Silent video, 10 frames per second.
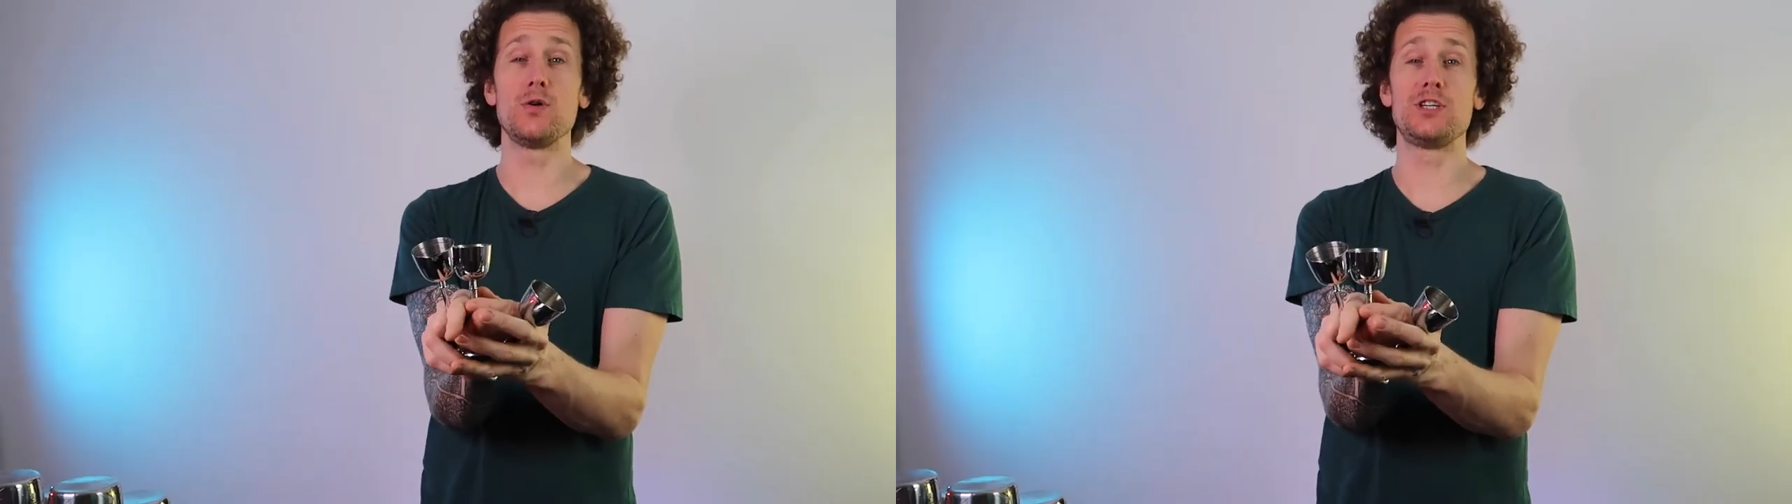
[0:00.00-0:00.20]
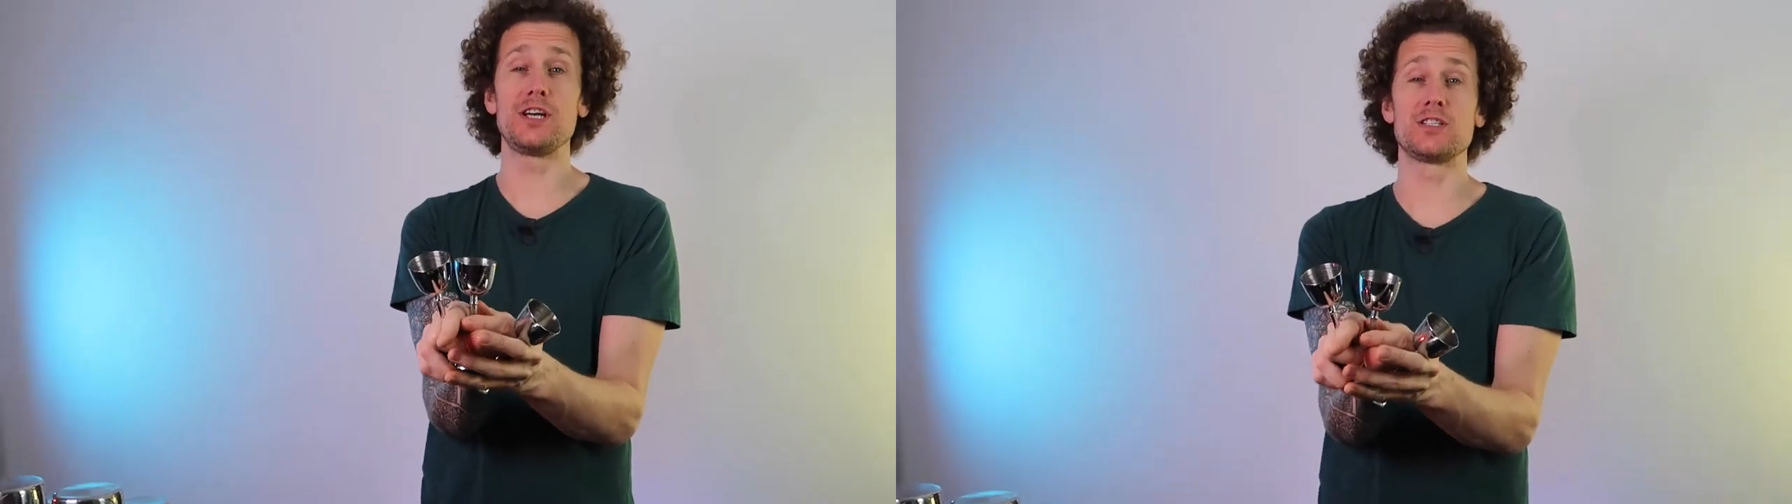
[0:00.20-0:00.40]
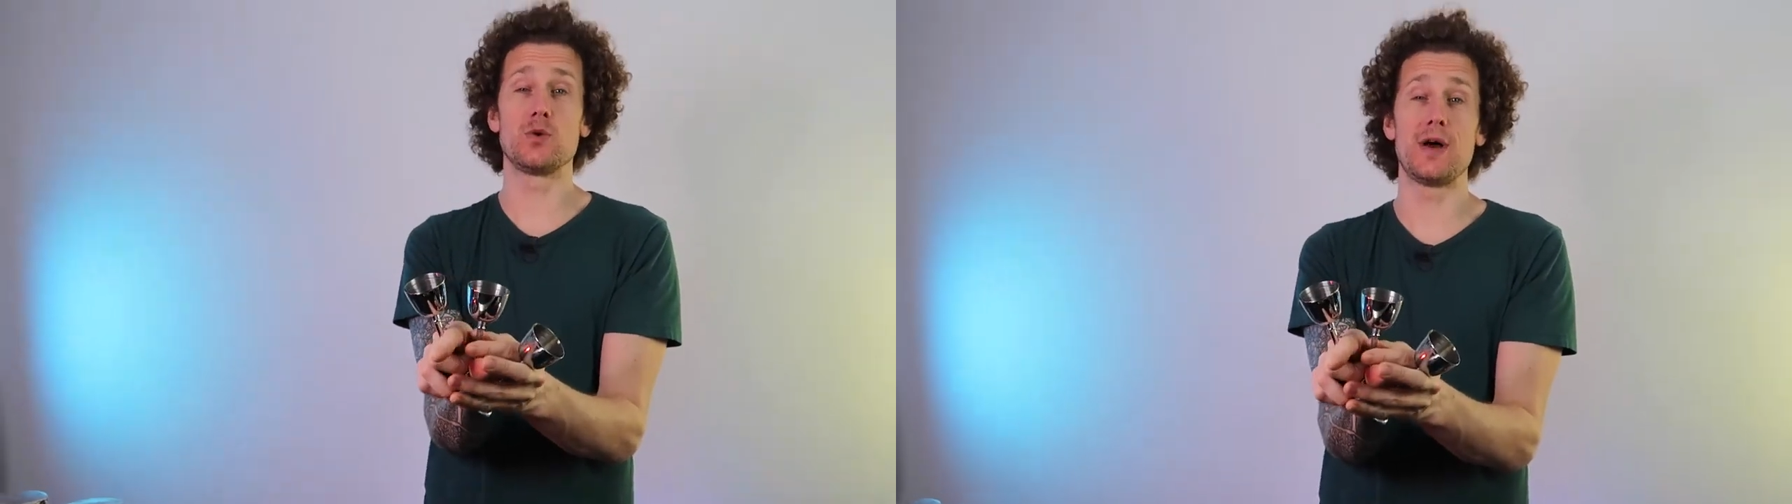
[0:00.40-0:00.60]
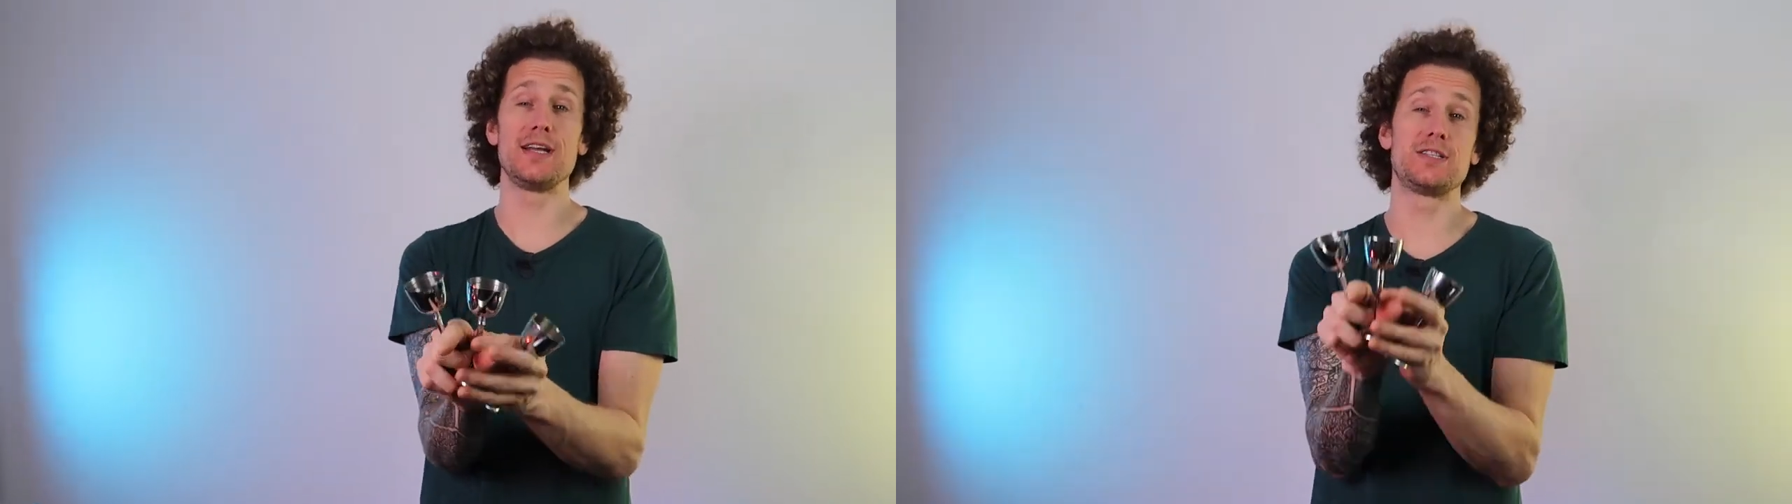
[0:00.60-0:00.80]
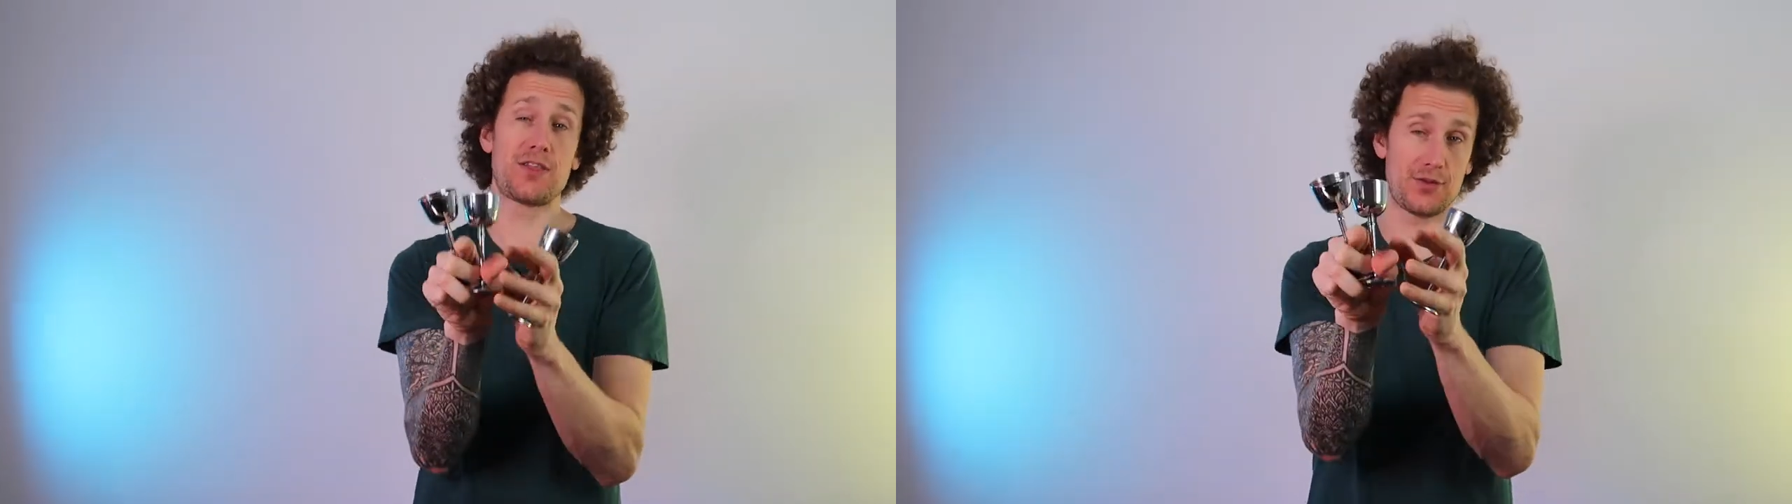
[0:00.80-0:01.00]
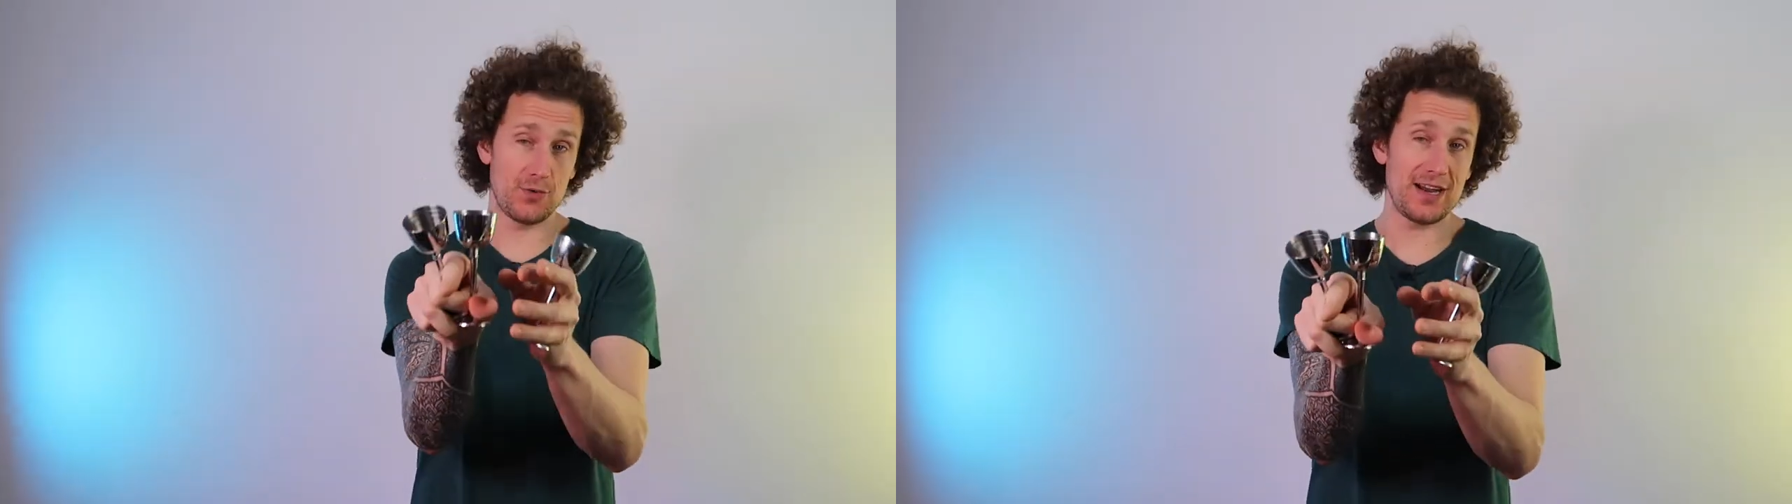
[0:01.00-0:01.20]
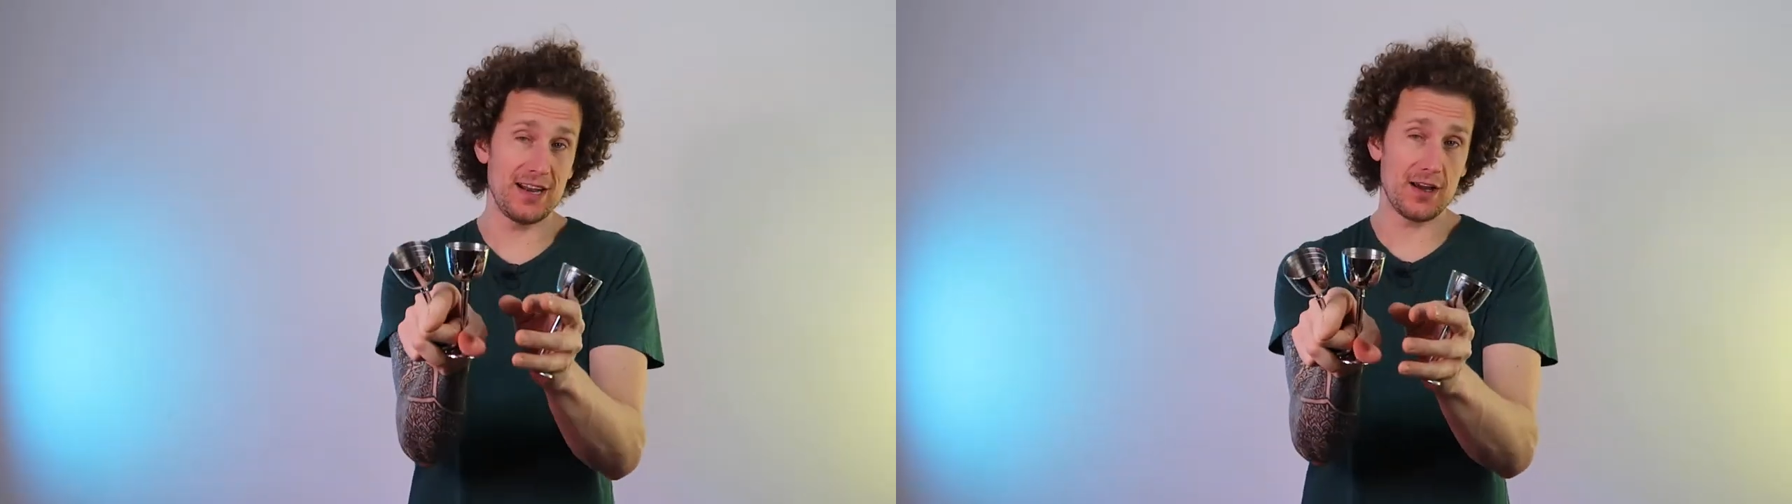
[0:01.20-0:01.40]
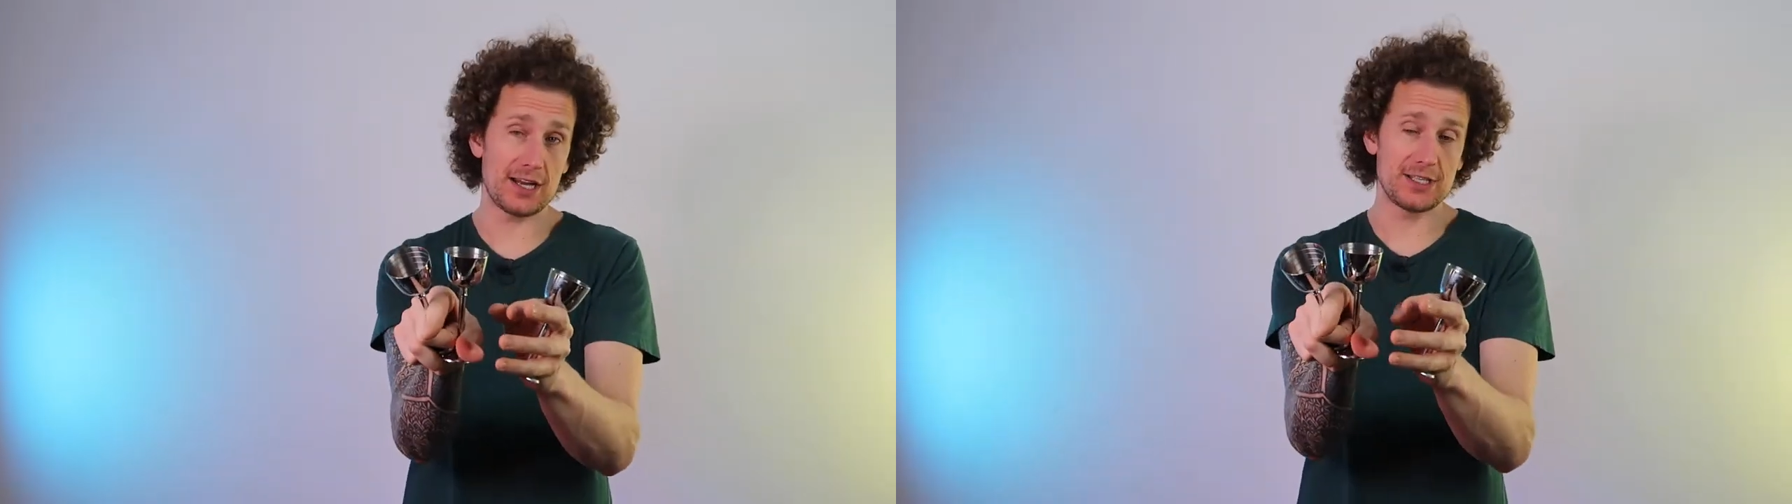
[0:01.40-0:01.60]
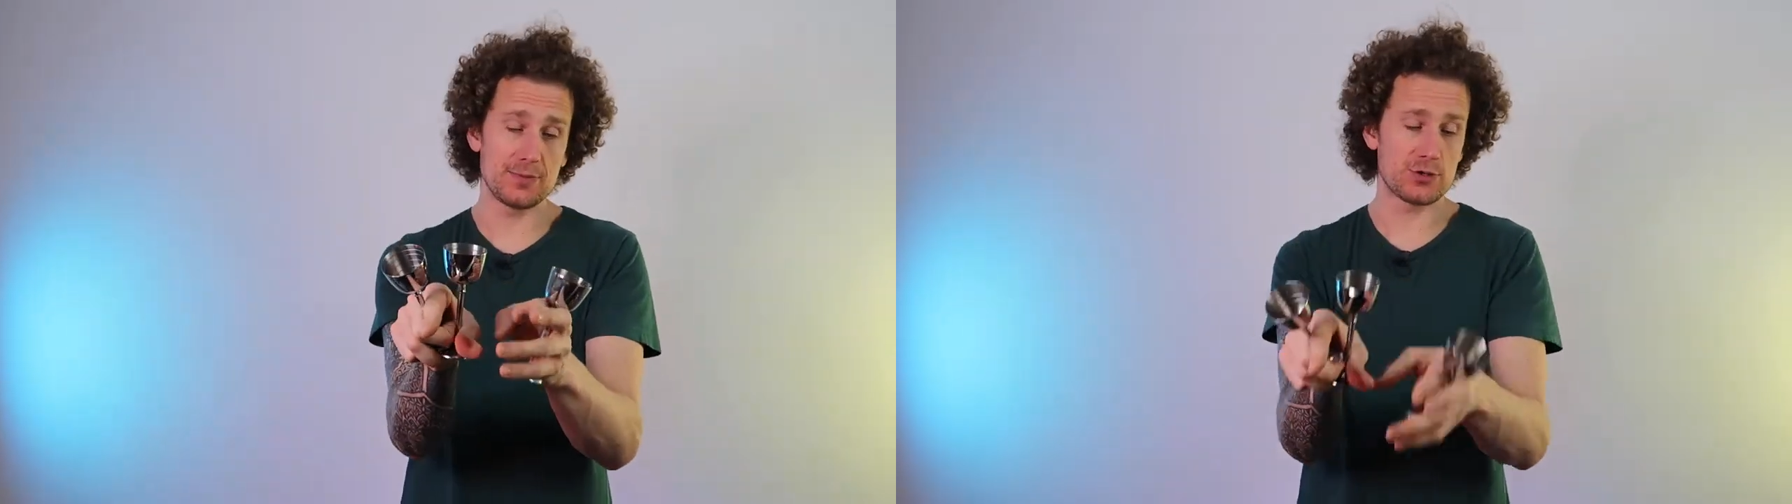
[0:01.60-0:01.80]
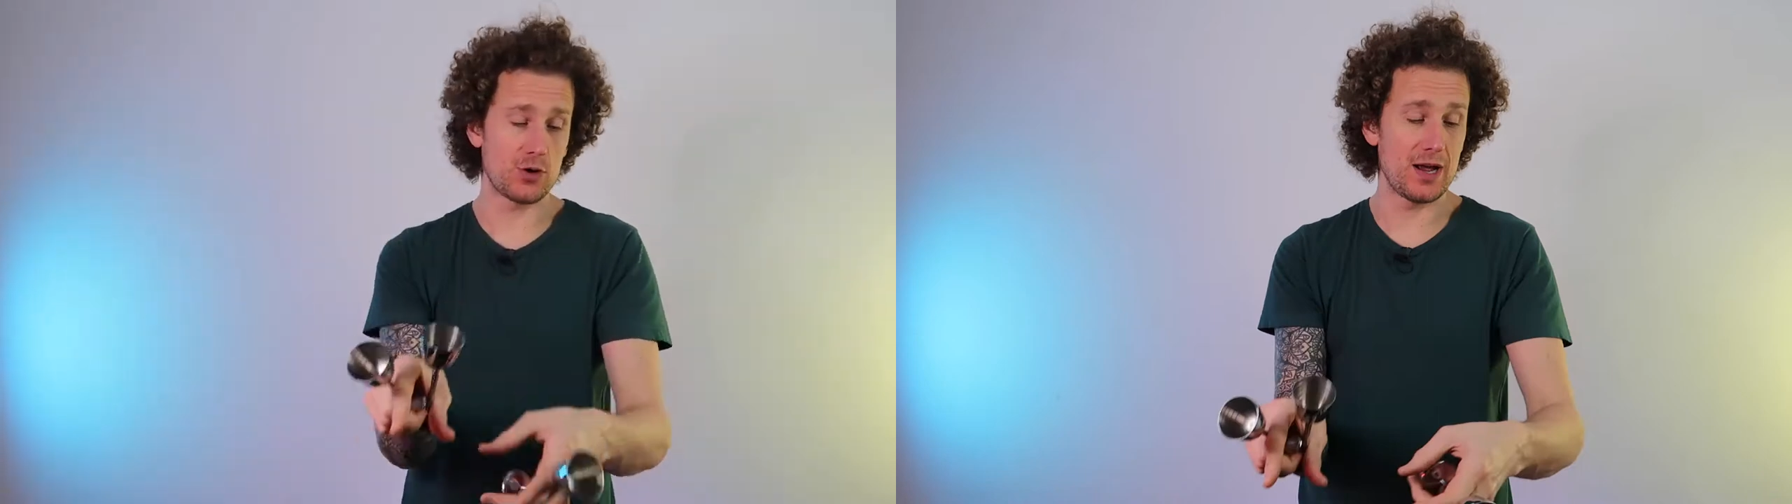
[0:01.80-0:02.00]
Jiggers away to three lucky
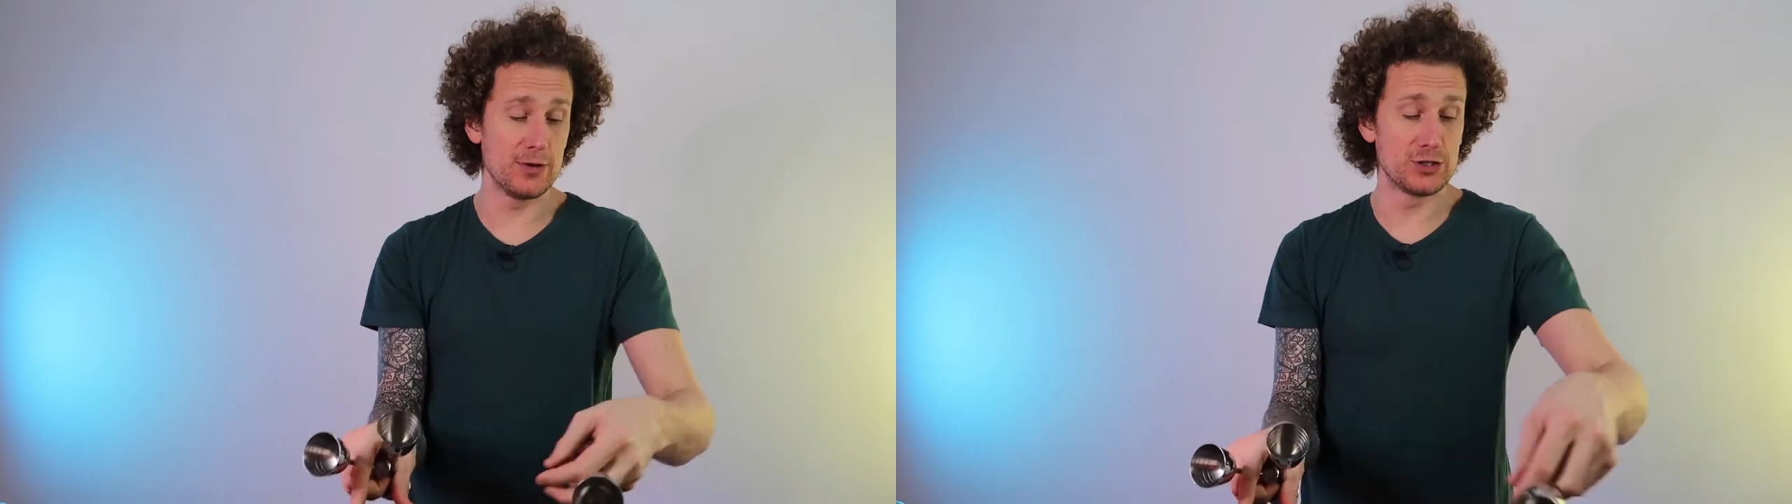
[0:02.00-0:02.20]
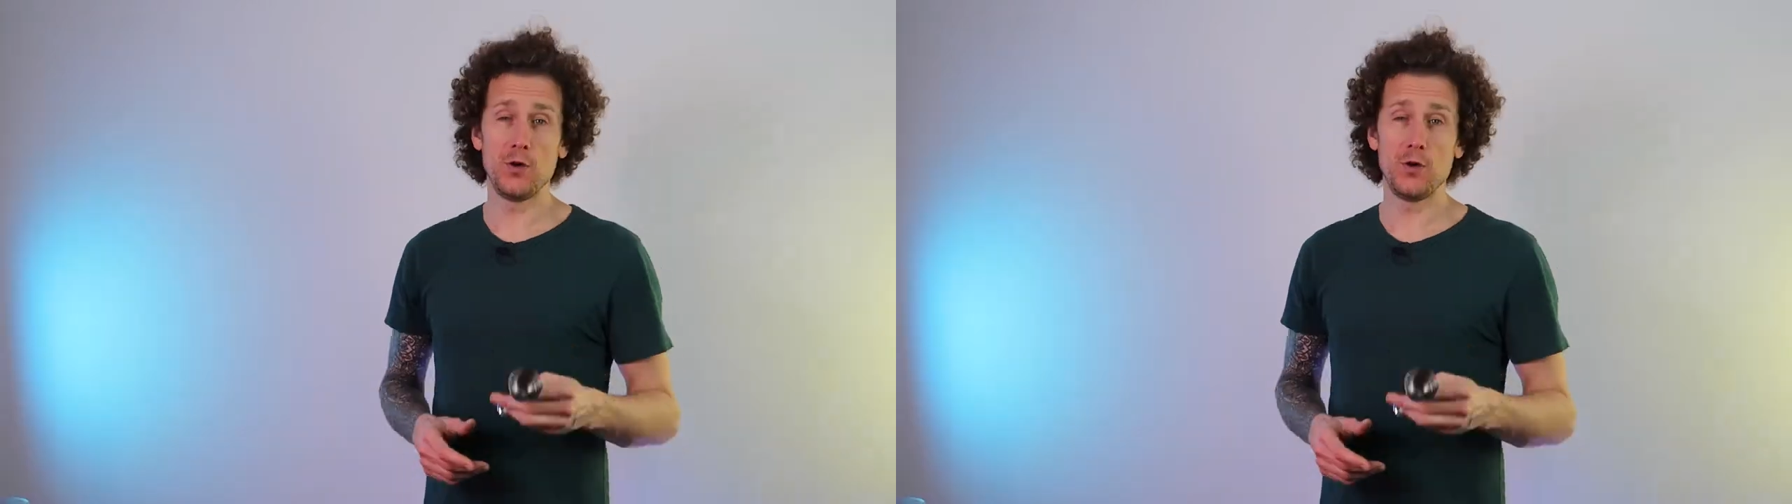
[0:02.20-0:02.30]
subscribers.